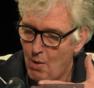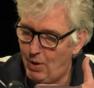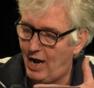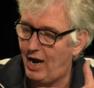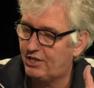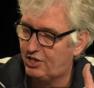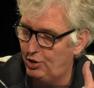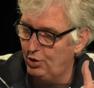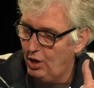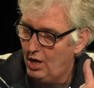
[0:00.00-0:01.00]
When I ask
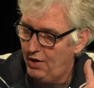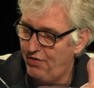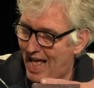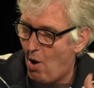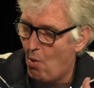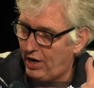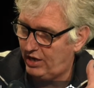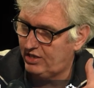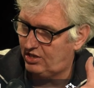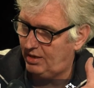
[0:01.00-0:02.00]
you now,
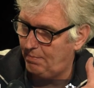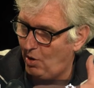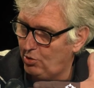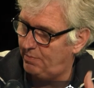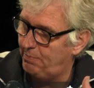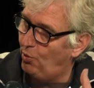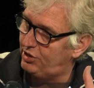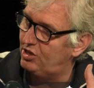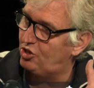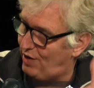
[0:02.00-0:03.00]
what is the most
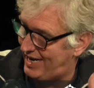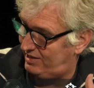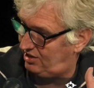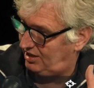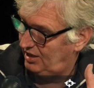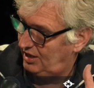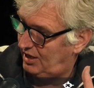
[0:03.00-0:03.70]
important trend